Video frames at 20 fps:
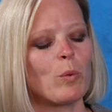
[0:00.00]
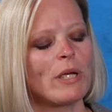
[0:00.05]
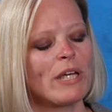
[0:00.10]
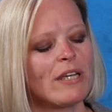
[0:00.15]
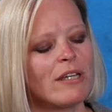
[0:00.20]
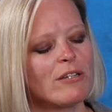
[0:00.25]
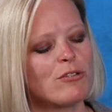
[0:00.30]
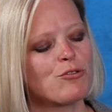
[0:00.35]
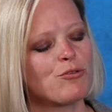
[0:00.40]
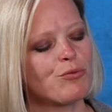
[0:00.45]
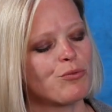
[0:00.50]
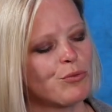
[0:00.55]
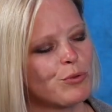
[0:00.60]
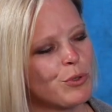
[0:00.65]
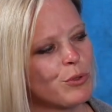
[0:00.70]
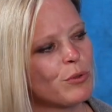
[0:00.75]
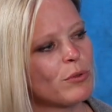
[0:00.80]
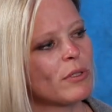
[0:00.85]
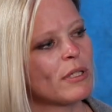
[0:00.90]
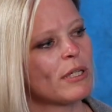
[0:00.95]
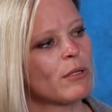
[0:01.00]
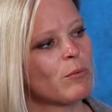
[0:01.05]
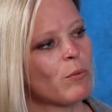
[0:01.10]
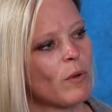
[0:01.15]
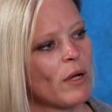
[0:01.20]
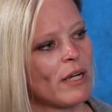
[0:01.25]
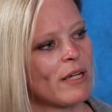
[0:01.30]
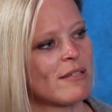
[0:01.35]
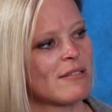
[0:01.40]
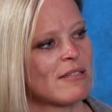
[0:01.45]
we truly
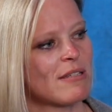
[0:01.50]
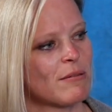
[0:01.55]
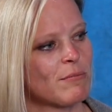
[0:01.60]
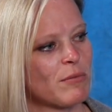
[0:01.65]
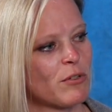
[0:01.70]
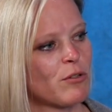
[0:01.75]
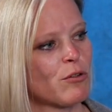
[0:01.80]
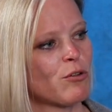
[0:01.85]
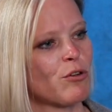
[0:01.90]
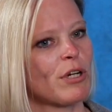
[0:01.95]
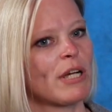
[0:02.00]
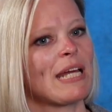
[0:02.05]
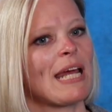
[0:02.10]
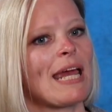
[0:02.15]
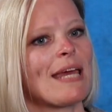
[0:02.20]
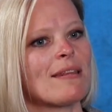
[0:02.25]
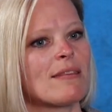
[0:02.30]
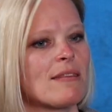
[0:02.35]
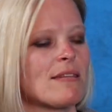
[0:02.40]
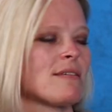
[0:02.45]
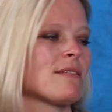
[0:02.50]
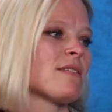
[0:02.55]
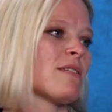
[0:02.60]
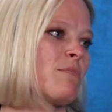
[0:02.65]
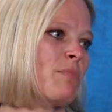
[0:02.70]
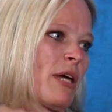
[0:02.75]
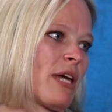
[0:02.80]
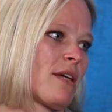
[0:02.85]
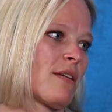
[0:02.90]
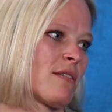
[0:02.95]
wanted to create this
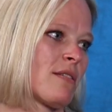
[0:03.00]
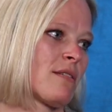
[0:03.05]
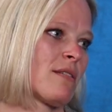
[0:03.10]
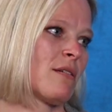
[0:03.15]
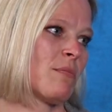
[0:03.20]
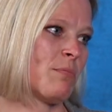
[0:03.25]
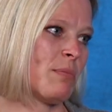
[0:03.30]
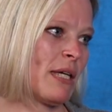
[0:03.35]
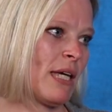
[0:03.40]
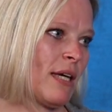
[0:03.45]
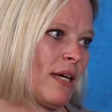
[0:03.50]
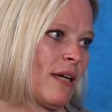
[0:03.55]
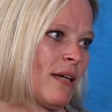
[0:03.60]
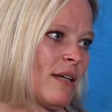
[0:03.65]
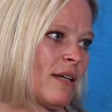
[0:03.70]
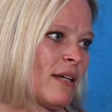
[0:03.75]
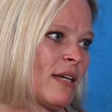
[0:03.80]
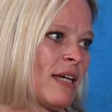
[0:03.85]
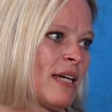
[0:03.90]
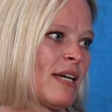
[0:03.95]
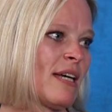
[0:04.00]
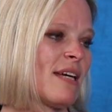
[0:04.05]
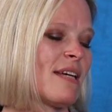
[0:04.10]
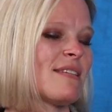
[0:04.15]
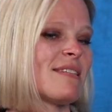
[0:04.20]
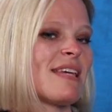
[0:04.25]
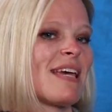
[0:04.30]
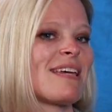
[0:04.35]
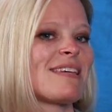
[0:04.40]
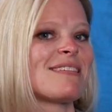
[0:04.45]
space to be
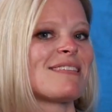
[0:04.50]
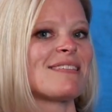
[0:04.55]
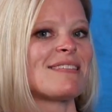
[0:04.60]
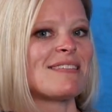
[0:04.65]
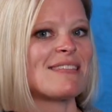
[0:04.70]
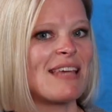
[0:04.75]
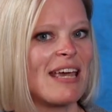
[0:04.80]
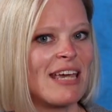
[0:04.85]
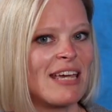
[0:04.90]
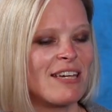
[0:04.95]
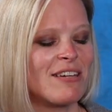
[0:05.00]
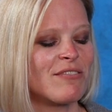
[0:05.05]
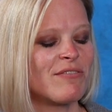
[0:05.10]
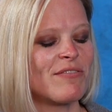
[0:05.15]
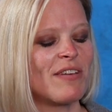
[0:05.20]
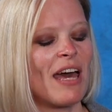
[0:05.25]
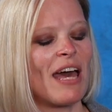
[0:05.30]
is a safe,